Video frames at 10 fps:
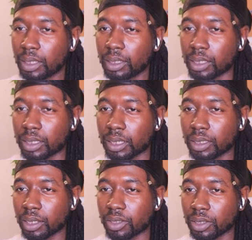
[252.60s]
The Ten
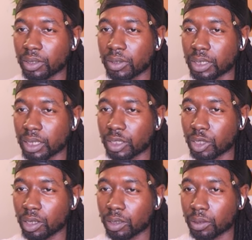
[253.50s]
Tails are using their
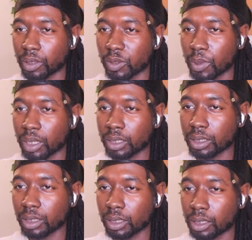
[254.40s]
chakra. It's why they're
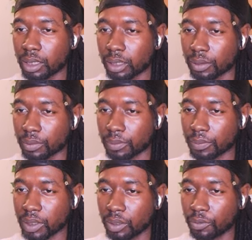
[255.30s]
still alive.
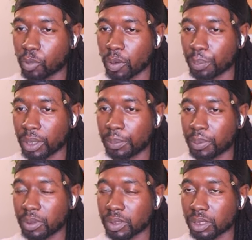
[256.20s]
For what
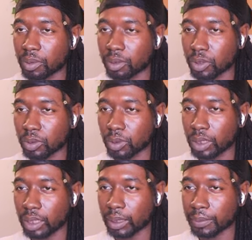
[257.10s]
purpose? I'm not sure
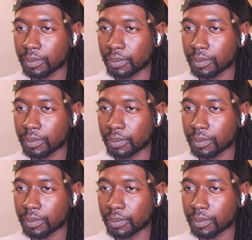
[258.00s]
yet.